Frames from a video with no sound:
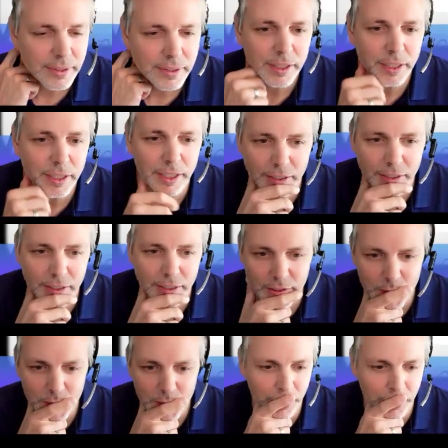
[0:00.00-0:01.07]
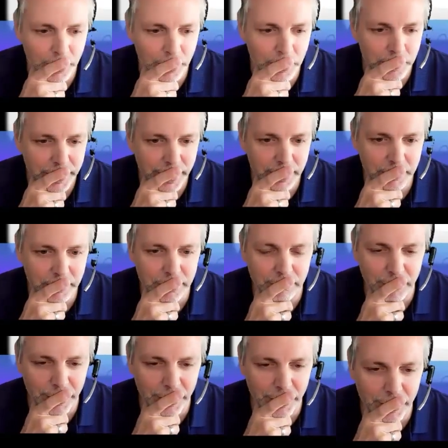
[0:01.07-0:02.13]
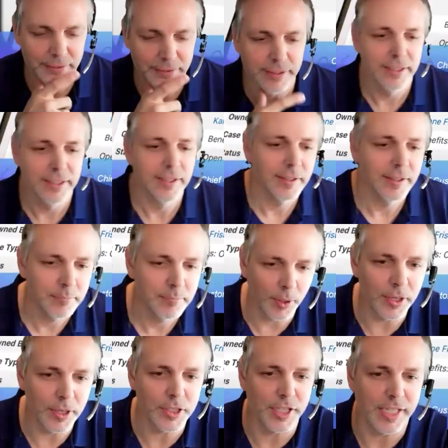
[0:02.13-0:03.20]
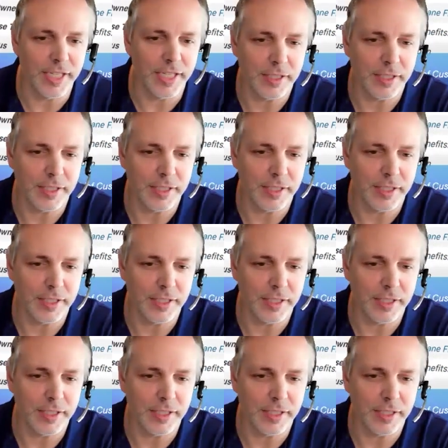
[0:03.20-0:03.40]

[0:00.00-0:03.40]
a poll that I'm going to run. Apologies, I was